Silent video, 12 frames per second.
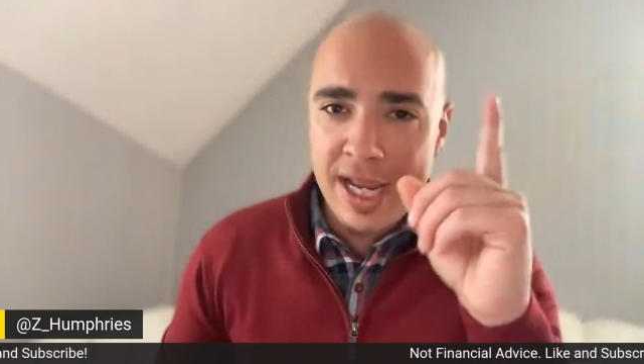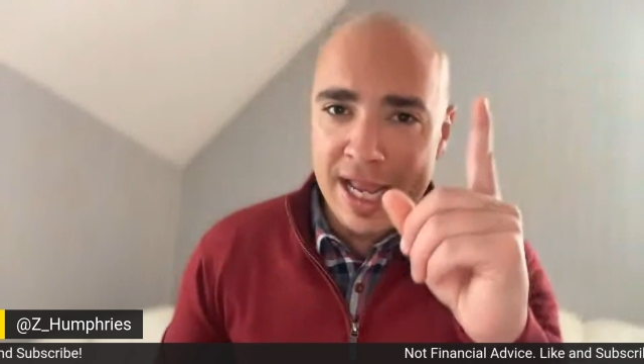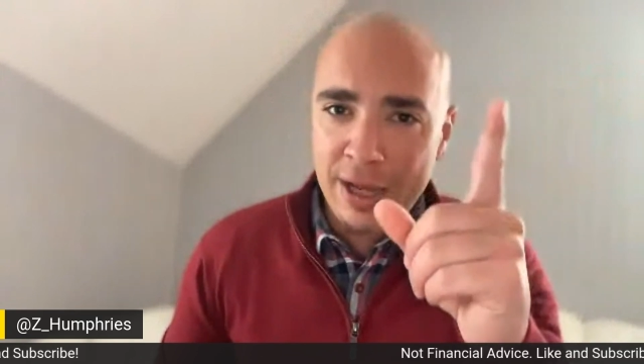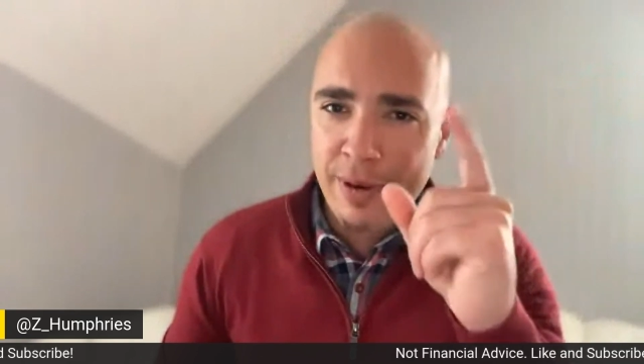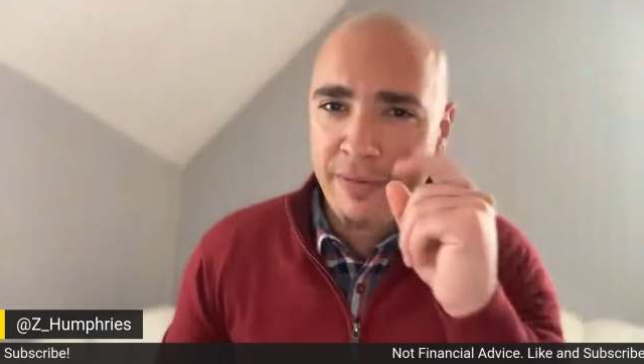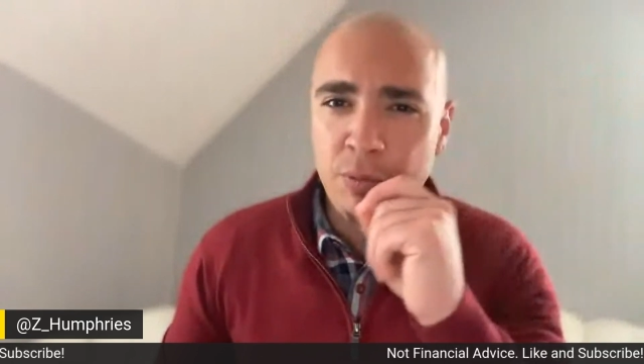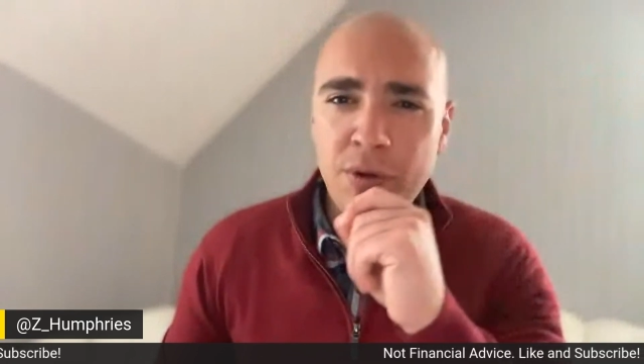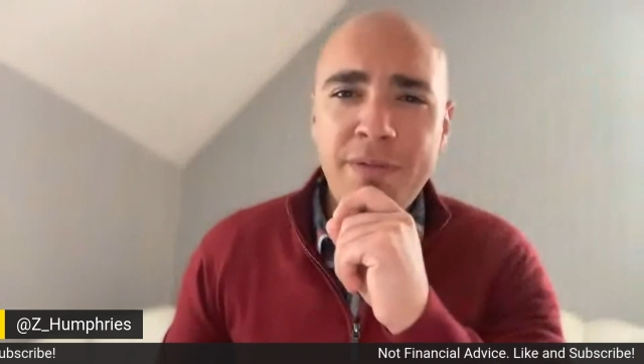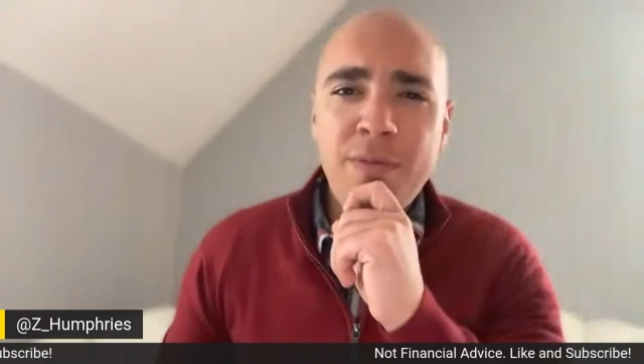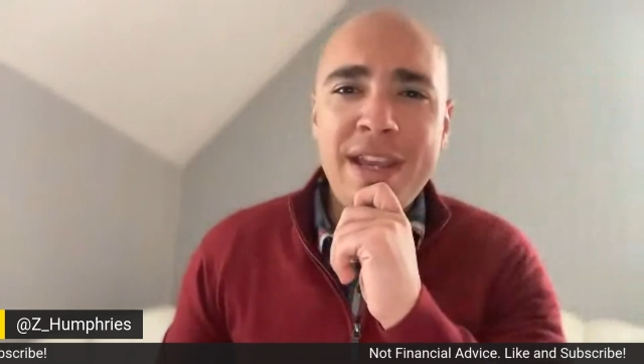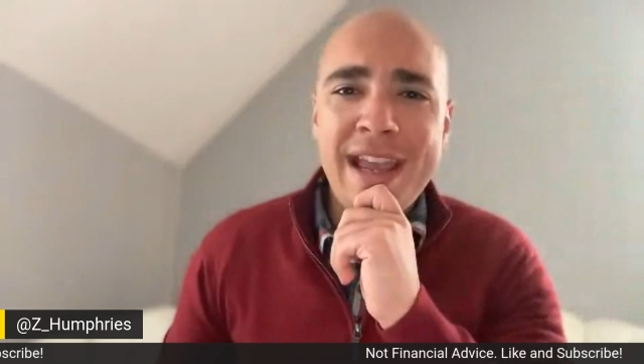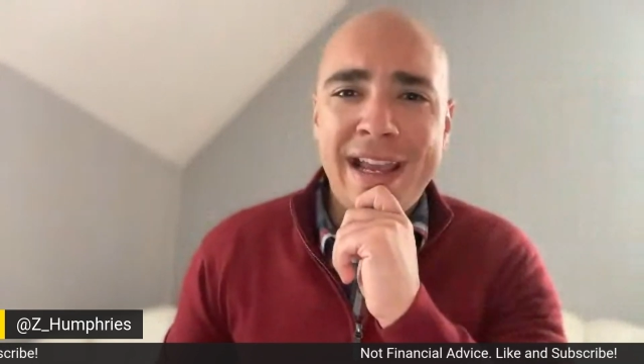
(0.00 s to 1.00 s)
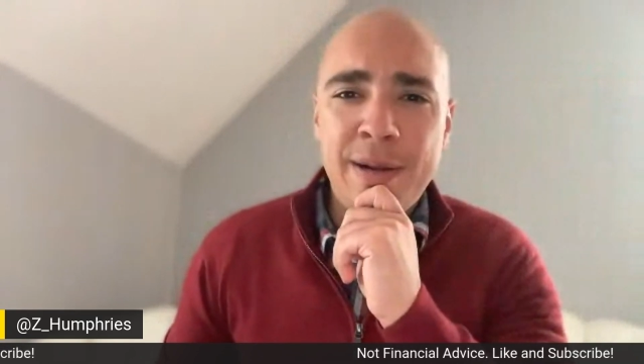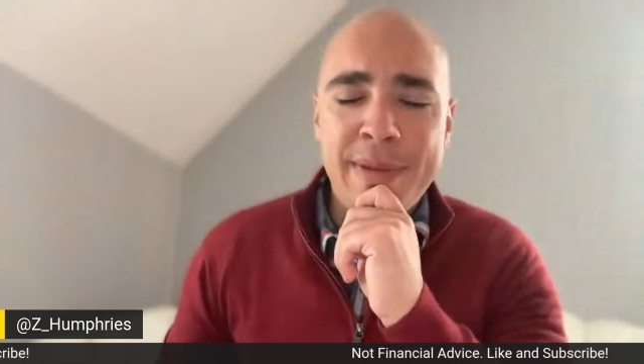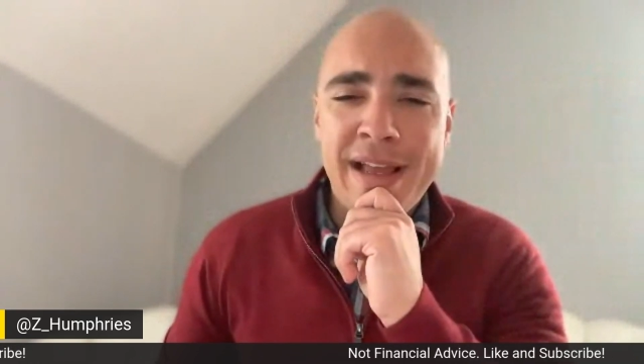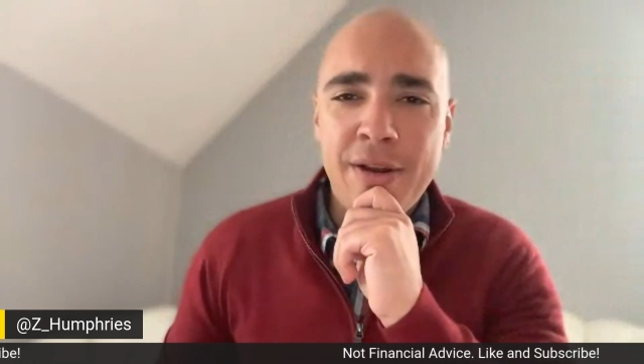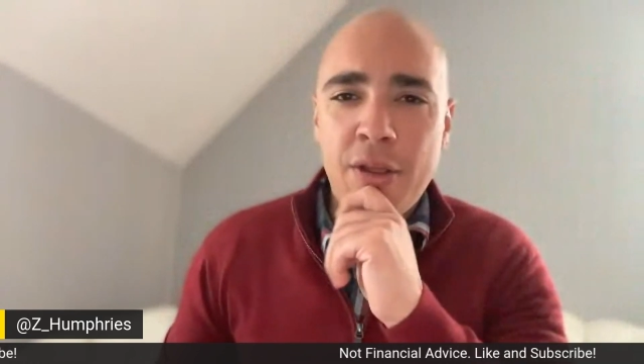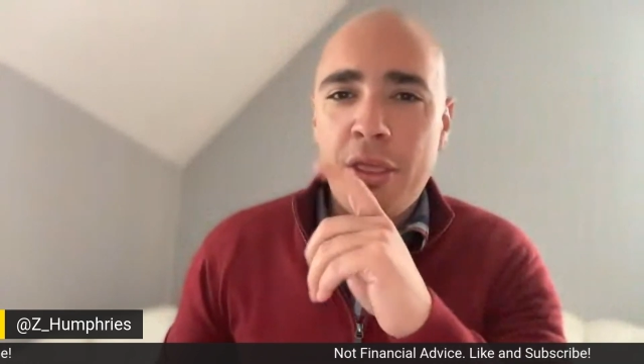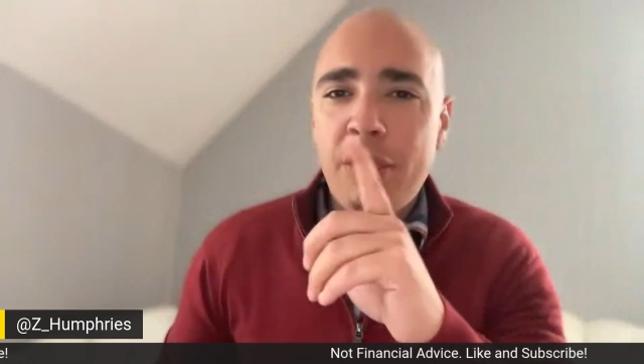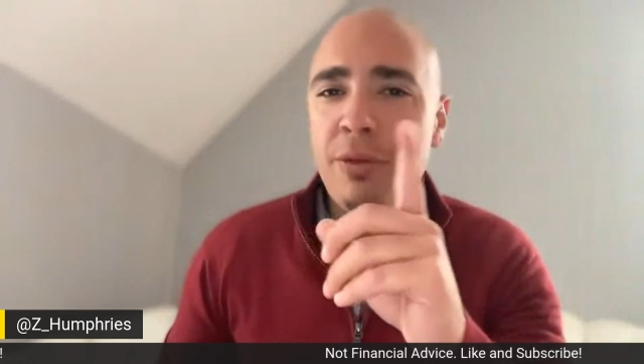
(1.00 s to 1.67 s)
However, what if we had about